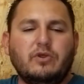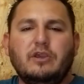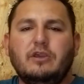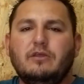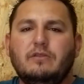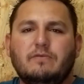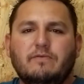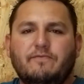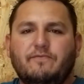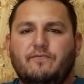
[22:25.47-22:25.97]

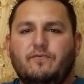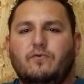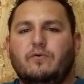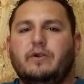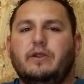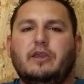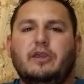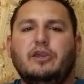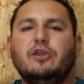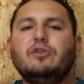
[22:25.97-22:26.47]
3 to
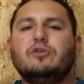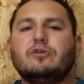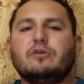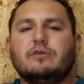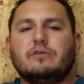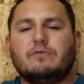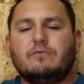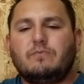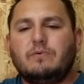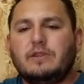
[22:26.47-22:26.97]
4
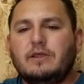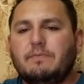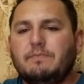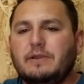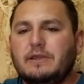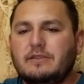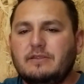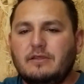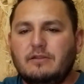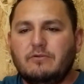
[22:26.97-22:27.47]
inches
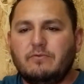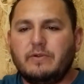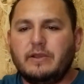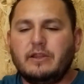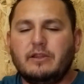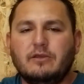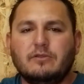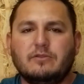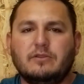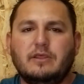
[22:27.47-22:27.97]
when I'm
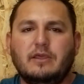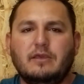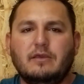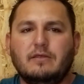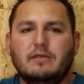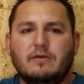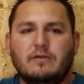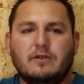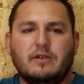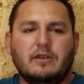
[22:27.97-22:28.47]
accelerating